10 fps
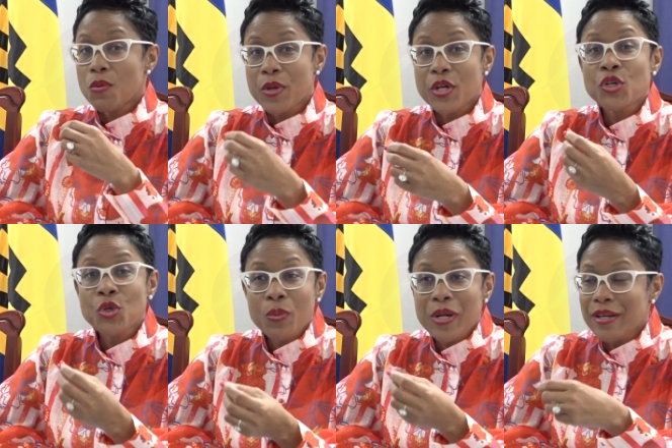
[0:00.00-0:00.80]
We're
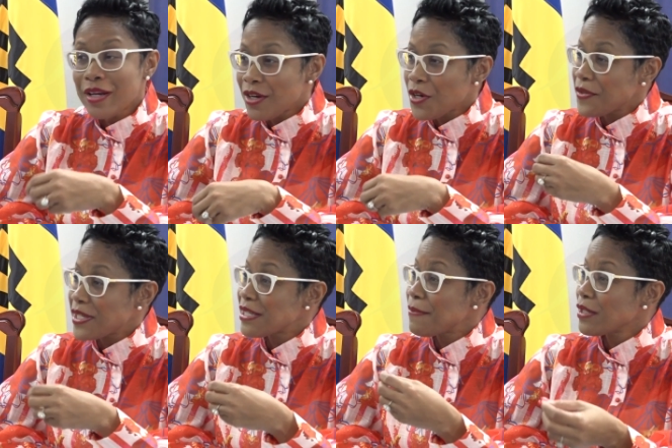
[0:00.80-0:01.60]
nowhere near the
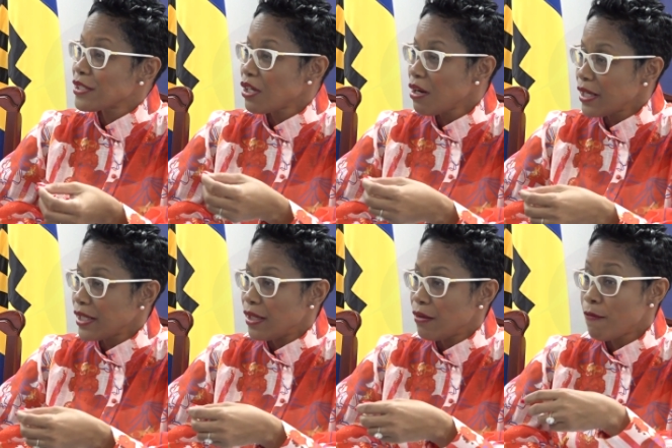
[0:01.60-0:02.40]
similar
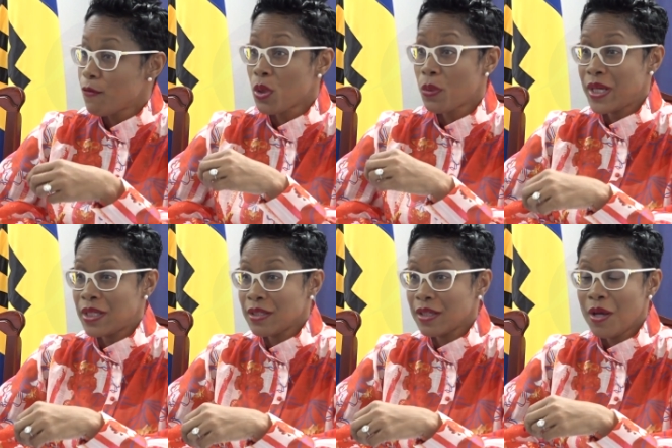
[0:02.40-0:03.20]
target for
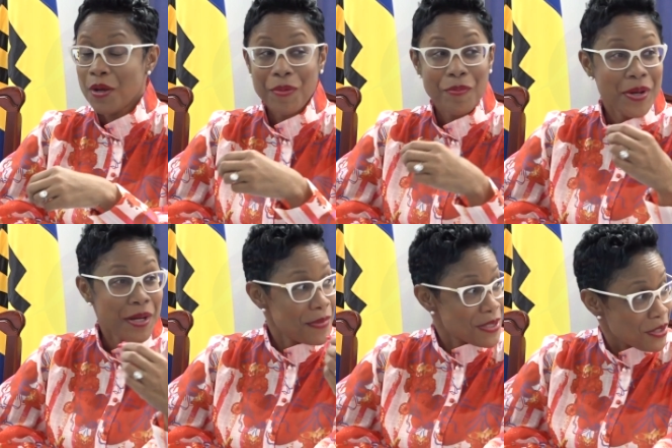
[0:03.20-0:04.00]
wind.
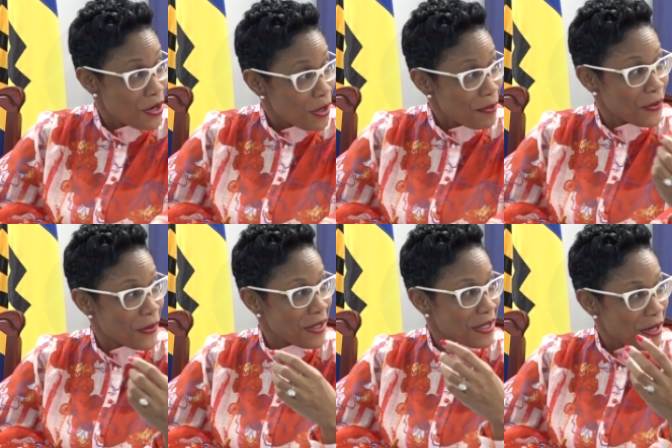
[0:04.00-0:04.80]
But Mr.
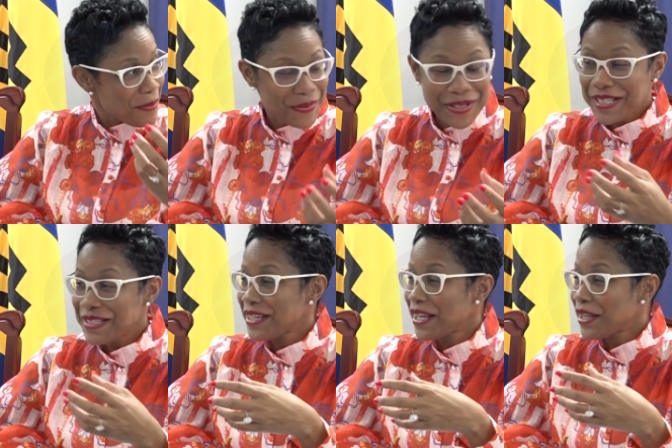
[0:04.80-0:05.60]
Collymore and the
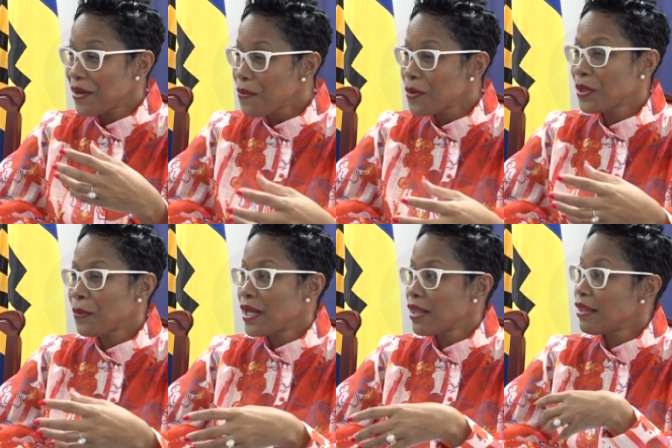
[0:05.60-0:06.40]
companies that they work
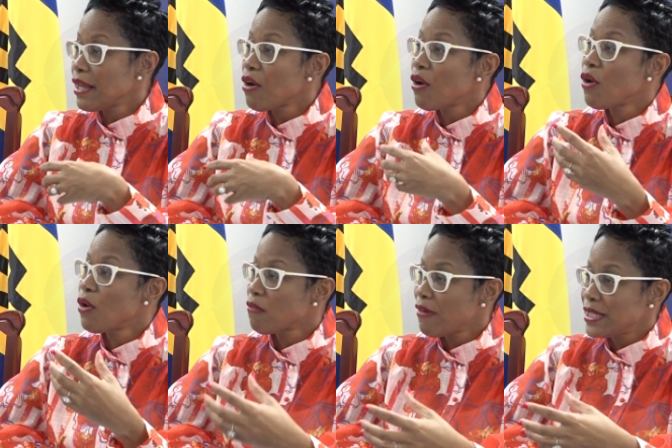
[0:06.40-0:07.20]
with, they are
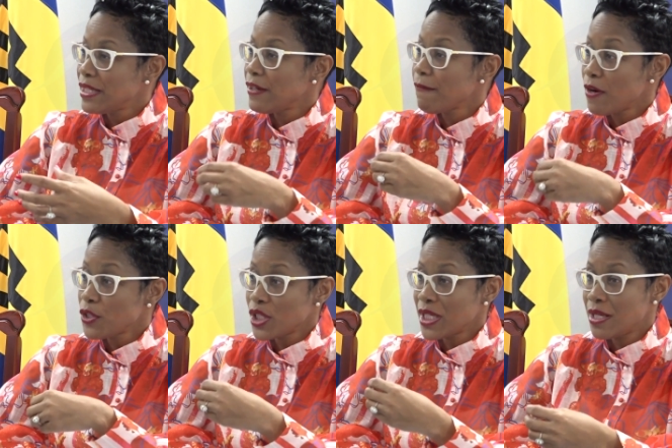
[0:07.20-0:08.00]
already
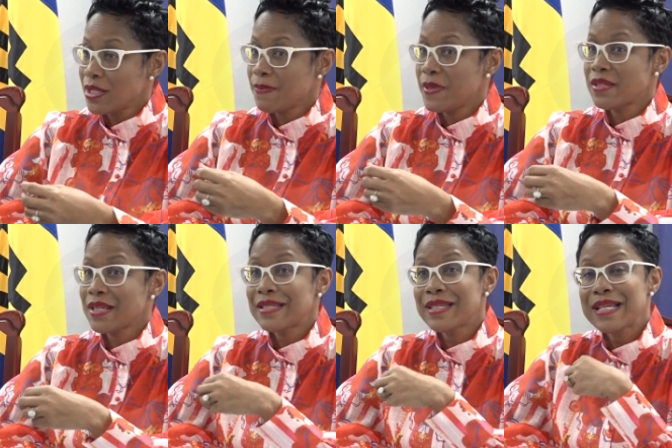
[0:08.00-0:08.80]
functioning in the space.
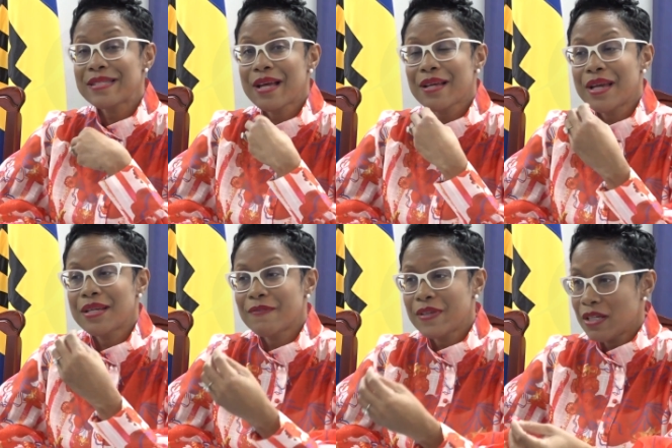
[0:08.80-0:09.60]
And it takes that
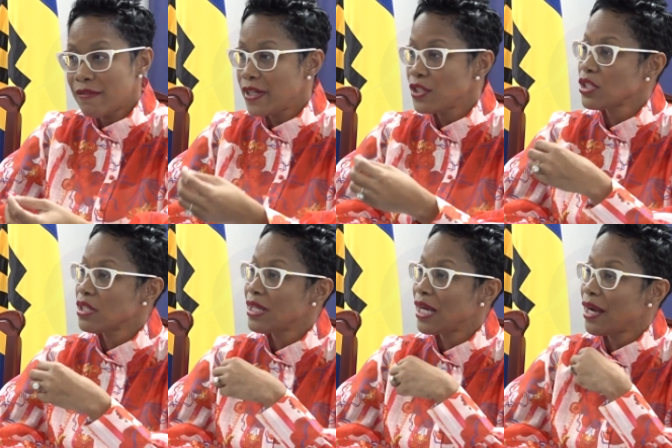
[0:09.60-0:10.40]
kind of
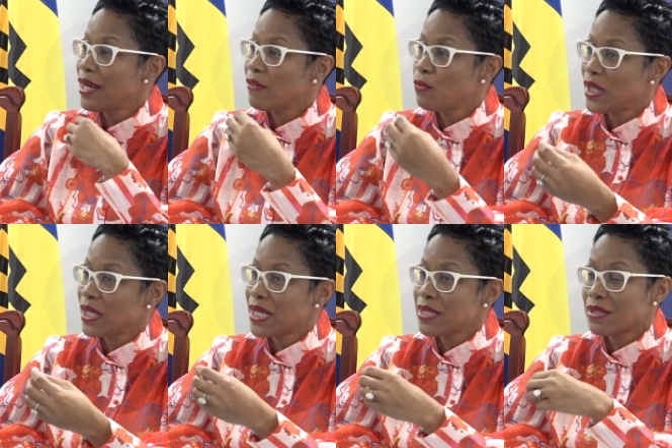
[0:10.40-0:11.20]
innovation, that kind of
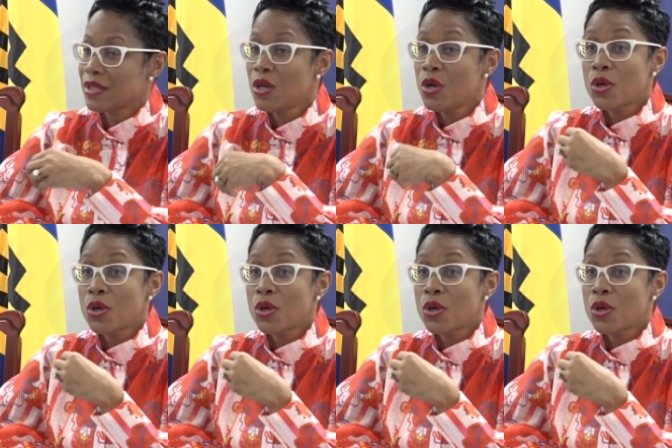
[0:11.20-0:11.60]
willingness to